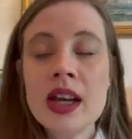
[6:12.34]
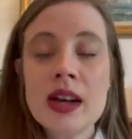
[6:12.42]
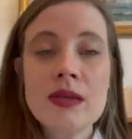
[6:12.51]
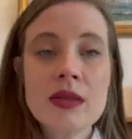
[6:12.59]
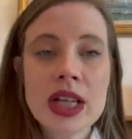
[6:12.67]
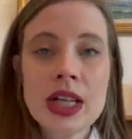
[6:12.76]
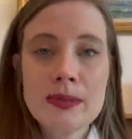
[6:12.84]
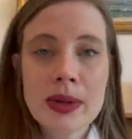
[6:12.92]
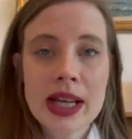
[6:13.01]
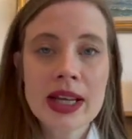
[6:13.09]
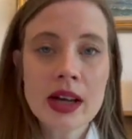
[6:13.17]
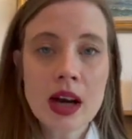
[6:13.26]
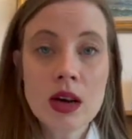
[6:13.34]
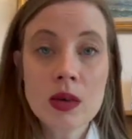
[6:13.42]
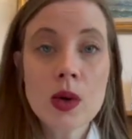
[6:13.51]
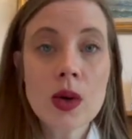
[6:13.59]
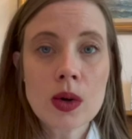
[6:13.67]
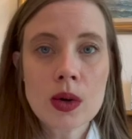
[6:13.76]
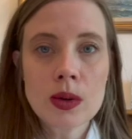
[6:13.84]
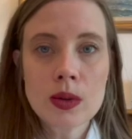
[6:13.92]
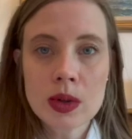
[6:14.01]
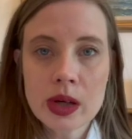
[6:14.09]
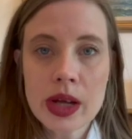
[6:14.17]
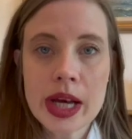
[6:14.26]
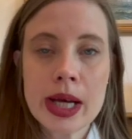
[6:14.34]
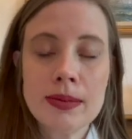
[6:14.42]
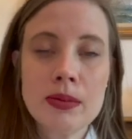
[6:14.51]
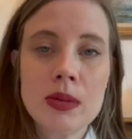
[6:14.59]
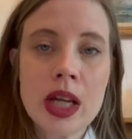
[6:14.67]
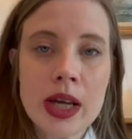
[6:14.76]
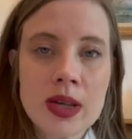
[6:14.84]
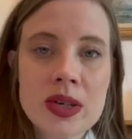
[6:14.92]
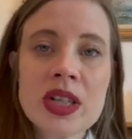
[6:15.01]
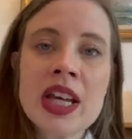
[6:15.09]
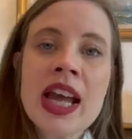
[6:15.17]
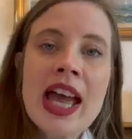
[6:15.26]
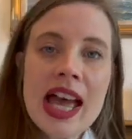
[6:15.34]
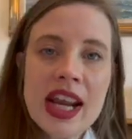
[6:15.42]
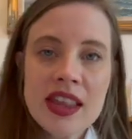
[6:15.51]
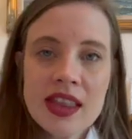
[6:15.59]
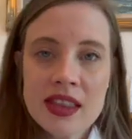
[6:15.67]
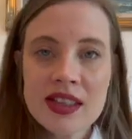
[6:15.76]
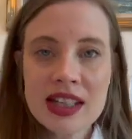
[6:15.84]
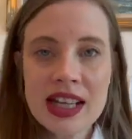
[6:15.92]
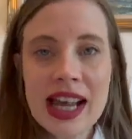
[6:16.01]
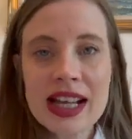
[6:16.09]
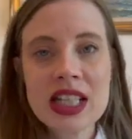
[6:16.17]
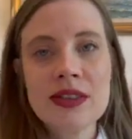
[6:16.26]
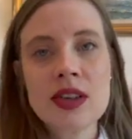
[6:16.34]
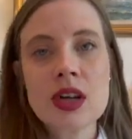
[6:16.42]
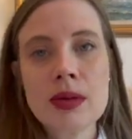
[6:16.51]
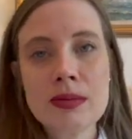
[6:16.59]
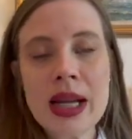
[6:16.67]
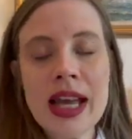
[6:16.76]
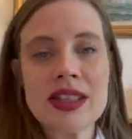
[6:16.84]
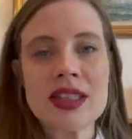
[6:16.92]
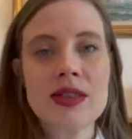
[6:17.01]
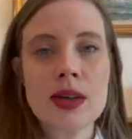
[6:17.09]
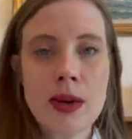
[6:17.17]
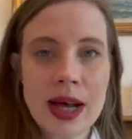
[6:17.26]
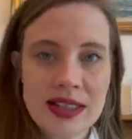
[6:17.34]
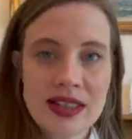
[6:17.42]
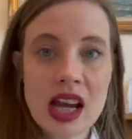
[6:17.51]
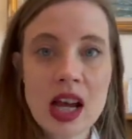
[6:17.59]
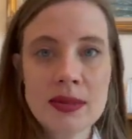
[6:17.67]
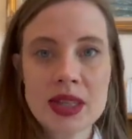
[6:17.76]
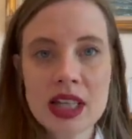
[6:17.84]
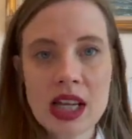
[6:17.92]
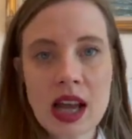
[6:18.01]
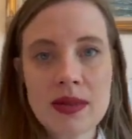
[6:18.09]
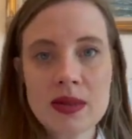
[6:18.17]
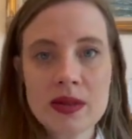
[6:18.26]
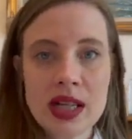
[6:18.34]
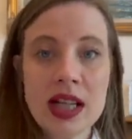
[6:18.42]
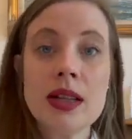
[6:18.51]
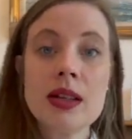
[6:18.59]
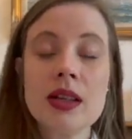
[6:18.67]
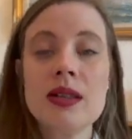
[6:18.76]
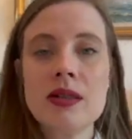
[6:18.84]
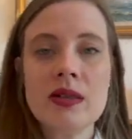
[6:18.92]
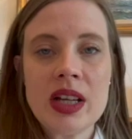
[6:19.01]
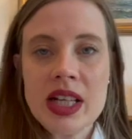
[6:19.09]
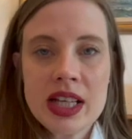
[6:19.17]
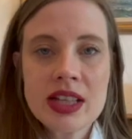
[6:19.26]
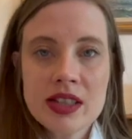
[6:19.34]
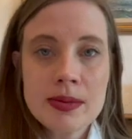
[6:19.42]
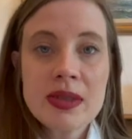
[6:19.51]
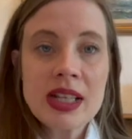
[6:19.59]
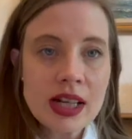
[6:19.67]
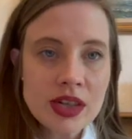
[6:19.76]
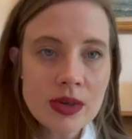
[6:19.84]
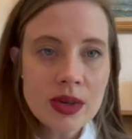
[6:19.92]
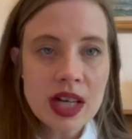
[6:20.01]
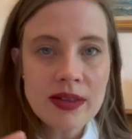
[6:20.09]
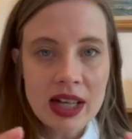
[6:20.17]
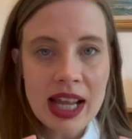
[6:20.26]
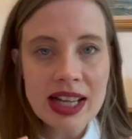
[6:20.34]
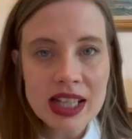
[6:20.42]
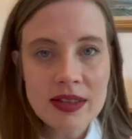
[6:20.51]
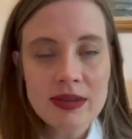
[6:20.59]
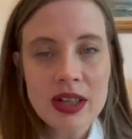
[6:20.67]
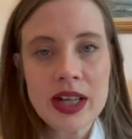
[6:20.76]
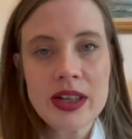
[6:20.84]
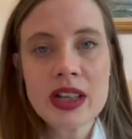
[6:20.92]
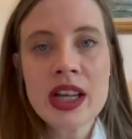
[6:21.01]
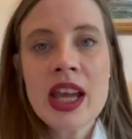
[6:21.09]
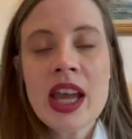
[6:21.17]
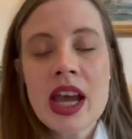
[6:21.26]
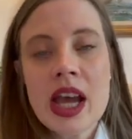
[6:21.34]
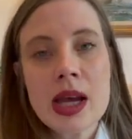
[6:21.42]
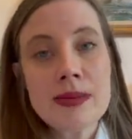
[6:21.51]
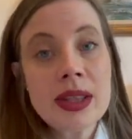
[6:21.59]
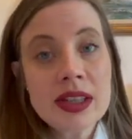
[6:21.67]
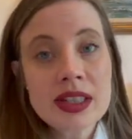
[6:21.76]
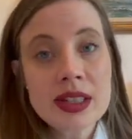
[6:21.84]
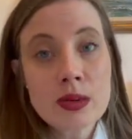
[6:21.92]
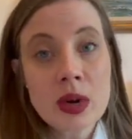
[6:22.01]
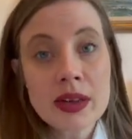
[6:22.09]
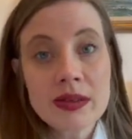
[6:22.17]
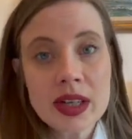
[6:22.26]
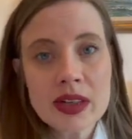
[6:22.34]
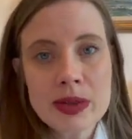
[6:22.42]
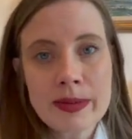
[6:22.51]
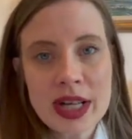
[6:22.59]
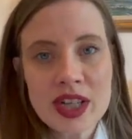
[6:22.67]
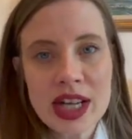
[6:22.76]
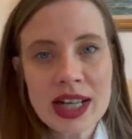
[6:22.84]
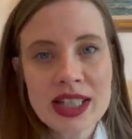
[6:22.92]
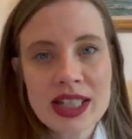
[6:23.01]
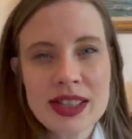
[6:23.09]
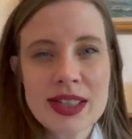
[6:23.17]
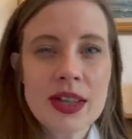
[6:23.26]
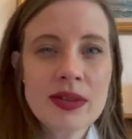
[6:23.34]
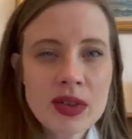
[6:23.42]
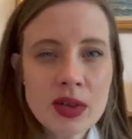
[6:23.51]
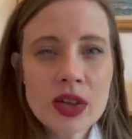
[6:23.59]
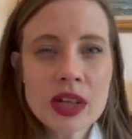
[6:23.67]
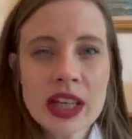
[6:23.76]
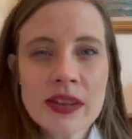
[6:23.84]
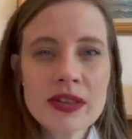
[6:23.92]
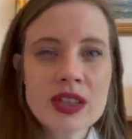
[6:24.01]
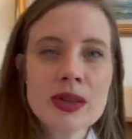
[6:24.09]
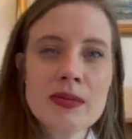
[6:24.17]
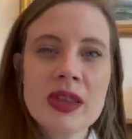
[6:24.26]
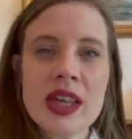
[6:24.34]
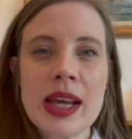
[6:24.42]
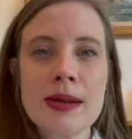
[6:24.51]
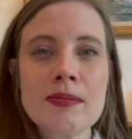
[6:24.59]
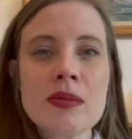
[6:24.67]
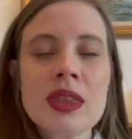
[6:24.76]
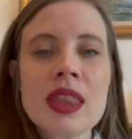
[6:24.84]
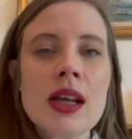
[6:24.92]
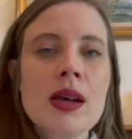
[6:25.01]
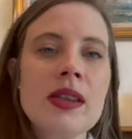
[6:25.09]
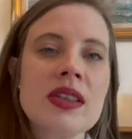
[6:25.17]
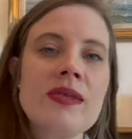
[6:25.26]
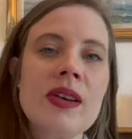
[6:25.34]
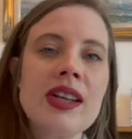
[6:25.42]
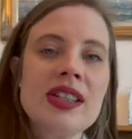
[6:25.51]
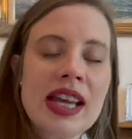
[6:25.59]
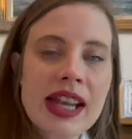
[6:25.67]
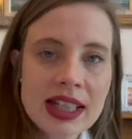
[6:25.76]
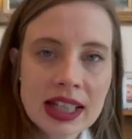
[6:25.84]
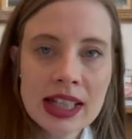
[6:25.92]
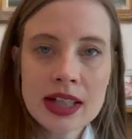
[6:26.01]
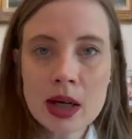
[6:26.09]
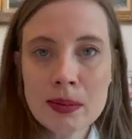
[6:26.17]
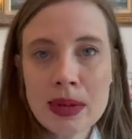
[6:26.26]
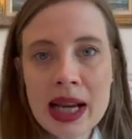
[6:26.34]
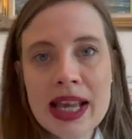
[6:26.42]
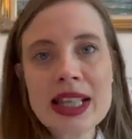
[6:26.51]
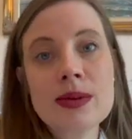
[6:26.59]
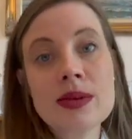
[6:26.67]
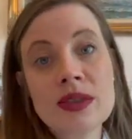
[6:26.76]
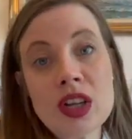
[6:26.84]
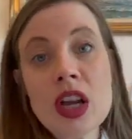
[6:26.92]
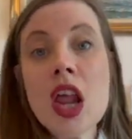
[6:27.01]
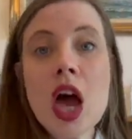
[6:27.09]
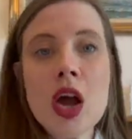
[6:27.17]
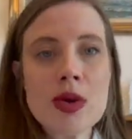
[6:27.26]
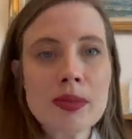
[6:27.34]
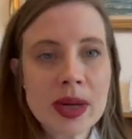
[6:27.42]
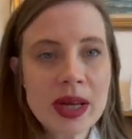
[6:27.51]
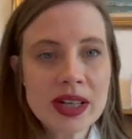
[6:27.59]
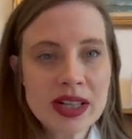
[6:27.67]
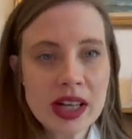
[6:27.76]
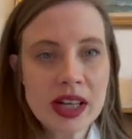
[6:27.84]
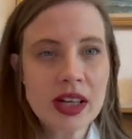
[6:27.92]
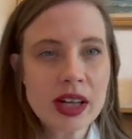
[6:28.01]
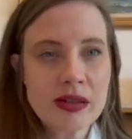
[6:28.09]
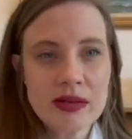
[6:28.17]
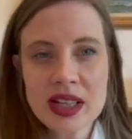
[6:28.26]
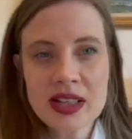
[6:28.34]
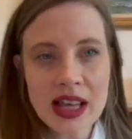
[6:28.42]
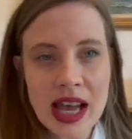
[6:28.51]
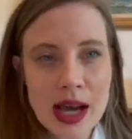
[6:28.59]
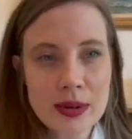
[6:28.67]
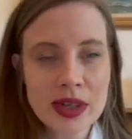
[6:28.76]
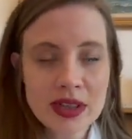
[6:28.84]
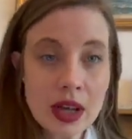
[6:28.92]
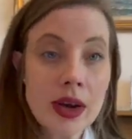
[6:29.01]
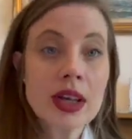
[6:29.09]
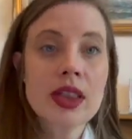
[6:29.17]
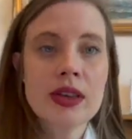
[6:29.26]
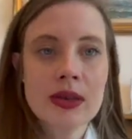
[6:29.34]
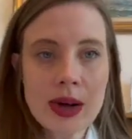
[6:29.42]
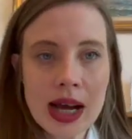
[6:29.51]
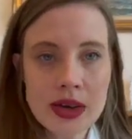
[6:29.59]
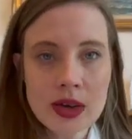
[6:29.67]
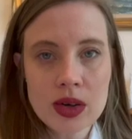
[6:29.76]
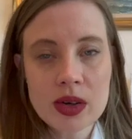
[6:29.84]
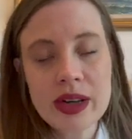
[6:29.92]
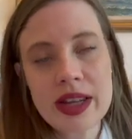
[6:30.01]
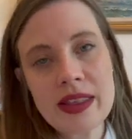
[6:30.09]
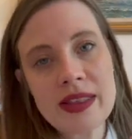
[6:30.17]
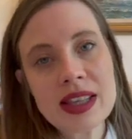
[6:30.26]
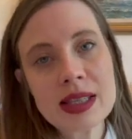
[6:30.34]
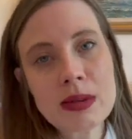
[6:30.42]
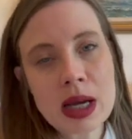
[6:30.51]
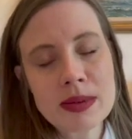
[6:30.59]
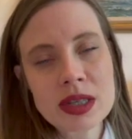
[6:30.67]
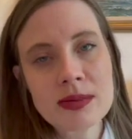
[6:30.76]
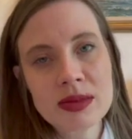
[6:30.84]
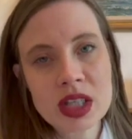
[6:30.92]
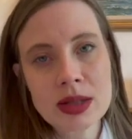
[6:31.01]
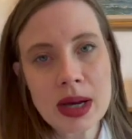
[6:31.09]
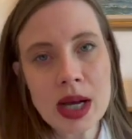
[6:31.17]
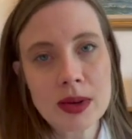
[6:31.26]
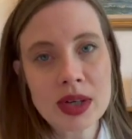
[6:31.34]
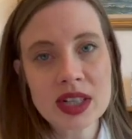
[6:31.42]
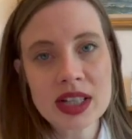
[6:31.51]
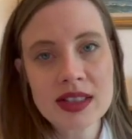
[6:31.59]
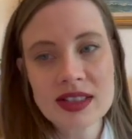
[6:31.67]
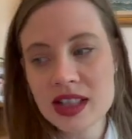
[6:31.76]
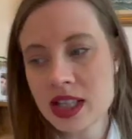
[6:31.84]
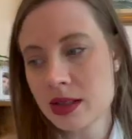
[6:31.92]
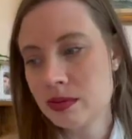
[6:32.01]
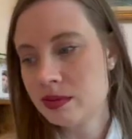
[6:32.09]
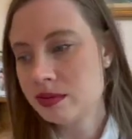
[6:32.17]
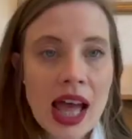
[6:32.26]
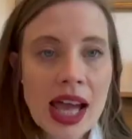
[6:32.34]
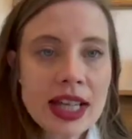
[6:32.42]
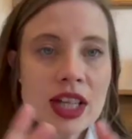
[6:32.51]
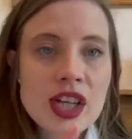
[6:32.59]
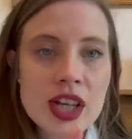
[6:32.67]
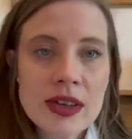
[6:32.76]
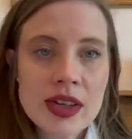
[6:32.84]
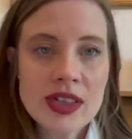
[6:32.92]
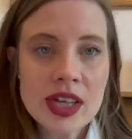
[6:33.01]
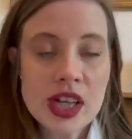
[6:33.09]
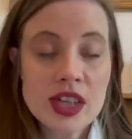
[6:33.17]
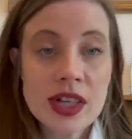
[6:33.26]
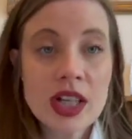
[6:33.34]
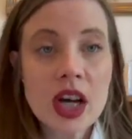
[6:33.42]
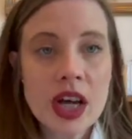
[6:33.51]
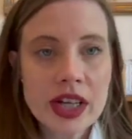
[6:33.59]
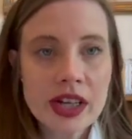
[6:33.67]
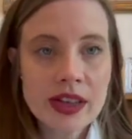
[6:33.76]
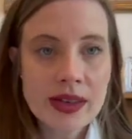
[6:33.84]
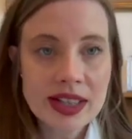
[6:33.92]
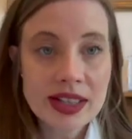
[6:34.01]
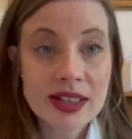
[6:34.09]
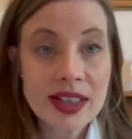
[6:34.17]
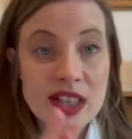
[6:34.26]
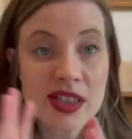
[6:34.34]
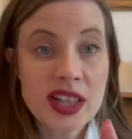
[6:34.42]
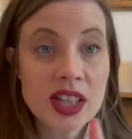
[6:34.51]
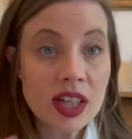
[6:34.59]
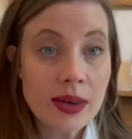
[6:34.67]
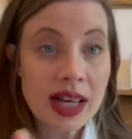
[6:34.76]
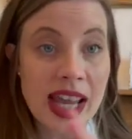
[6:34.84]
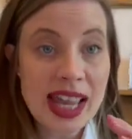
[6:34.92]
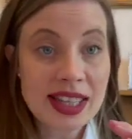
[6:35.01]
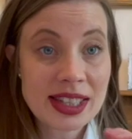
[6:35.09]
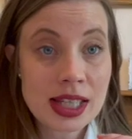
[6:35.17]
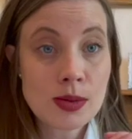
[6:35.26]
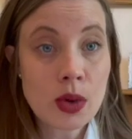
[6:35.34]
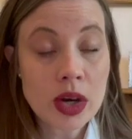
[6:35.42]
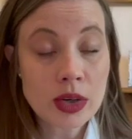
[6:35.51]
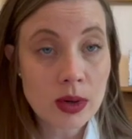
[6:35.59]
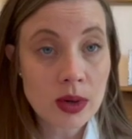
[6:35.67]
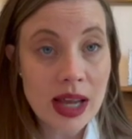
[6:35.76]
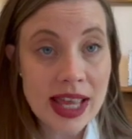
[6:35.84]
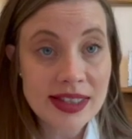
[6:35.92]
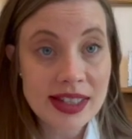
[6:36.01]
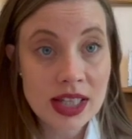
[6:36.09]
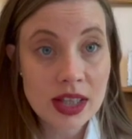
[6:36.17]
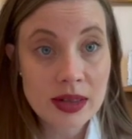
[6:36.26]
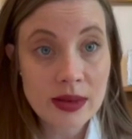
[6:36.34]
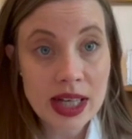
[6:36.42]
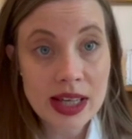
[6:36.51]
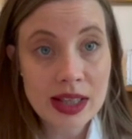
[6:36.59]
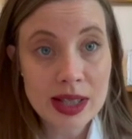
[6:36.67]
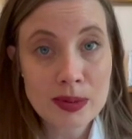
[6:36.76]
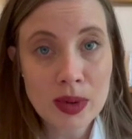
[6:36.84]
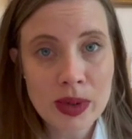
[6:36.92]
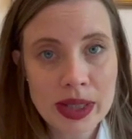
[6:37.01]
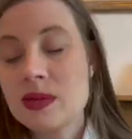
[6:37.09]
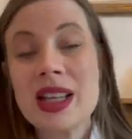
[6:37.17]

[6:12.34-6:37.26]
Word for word: really big on-call um, load, anything that's elective and complex that requires time is going to have a really really substantial kind of elective load. Um, and this is one of those specialities. So if you're looking for something that's very technically complex with low burden of these hours going throughout your career, then this might be something you might want to consider. Like neurosurgery and cardiothoracic surgery, you can go into ST1 or ST3 at this point.